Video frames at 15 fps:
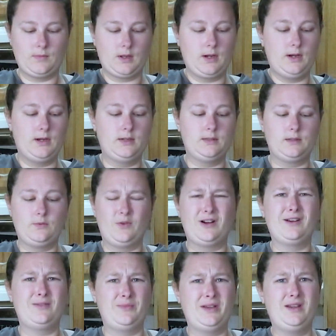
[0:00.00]
because we're
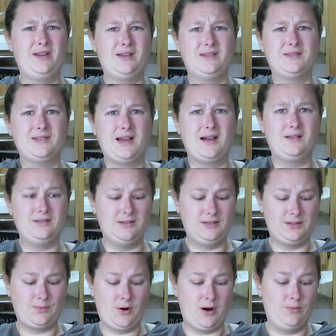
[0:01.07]
going to be eating
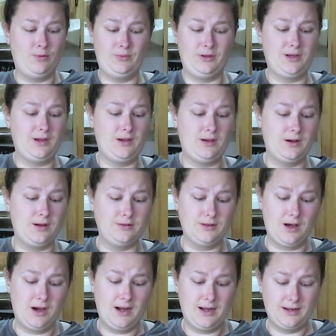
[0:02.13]
salads probably a
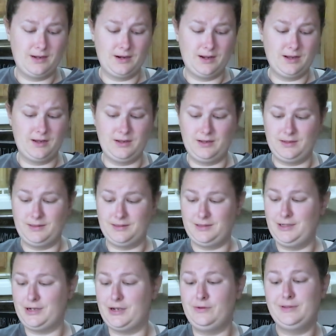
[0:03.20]
lot, because,
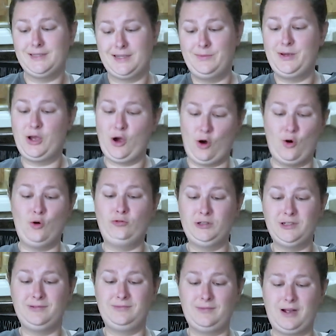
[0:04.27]
you know, it's going to be
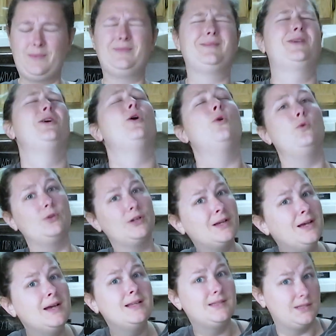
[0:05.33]
cold.
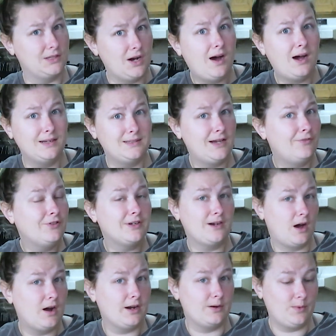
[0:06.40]
It's definitely
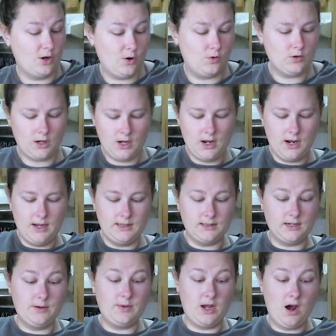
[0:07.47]
not going to be cold. It's
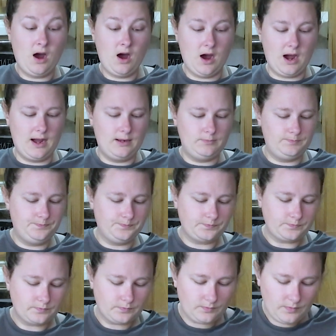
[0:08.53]
going to be hot,
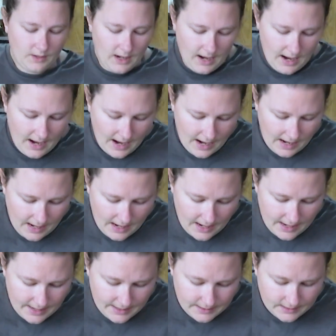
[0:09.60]

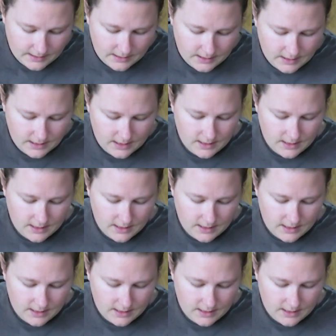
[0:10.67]
and